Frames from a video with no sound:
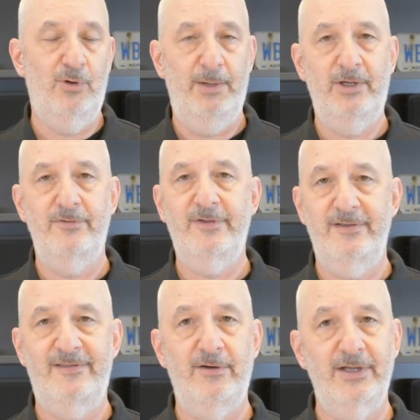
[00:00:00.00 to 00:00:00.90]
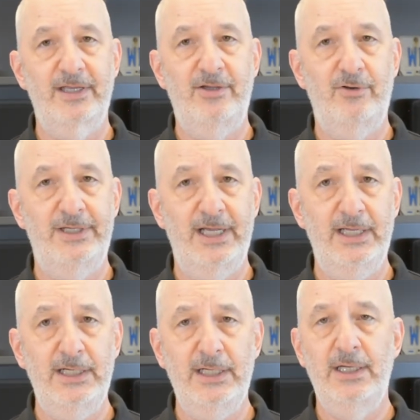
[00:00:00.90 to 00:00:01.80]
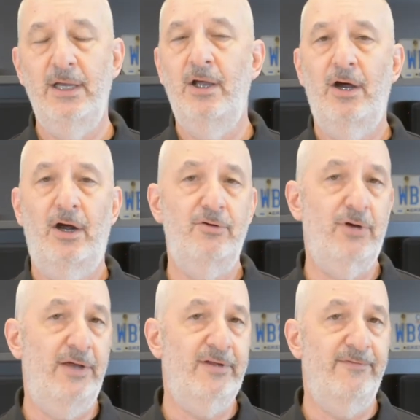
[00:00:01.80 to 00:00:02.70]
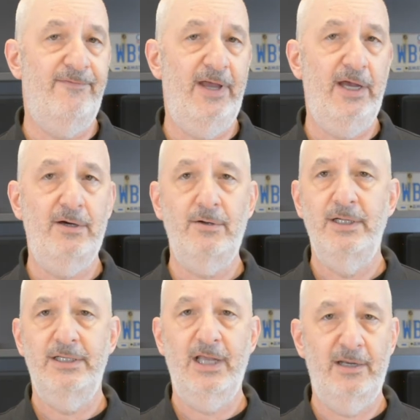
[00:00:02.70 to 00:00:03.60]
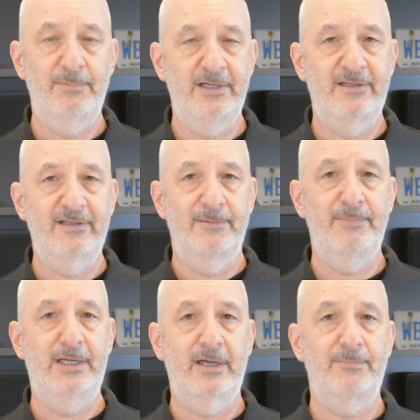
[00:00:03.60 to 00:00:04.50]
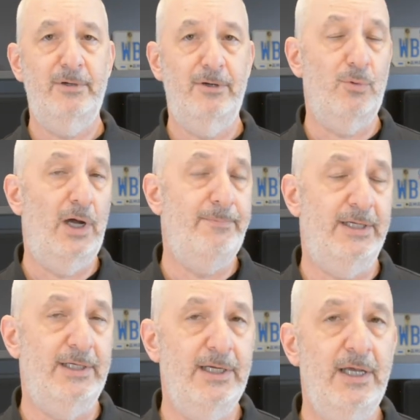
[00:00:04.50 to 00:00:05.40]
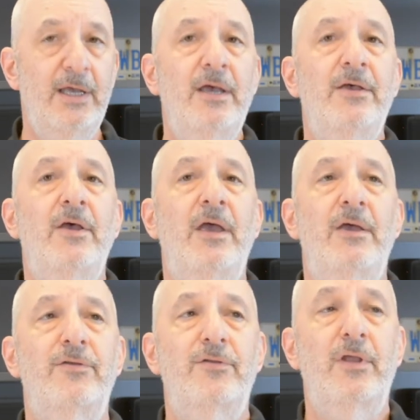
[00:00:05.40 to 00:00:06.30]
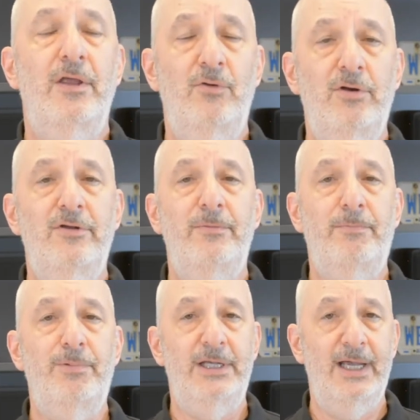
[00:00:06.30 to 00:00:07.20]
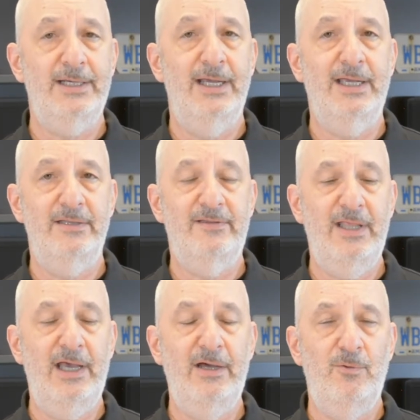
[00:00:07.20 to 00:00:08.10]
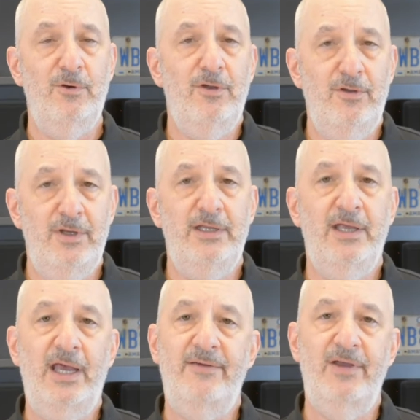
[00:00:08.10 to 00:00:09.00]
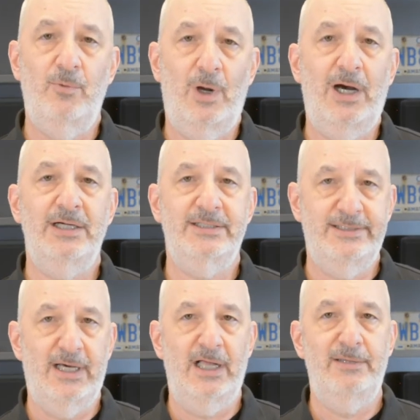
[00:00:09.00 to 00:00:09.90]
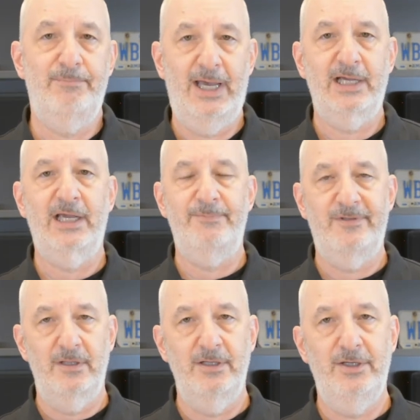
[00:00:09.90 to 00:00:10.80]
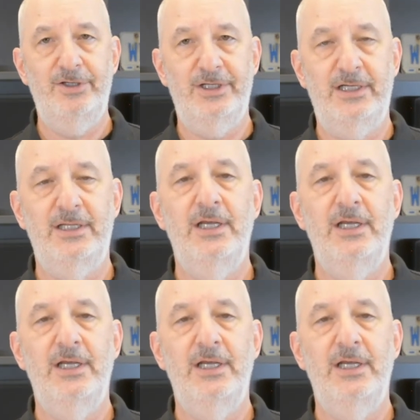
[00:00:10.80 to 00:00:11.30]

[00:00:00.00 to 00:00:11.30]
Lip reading: Criminals can still get to your data, hard drives can fail, databases can become corrupted. In order to protect against that, you need to have a rock-solid backup solution.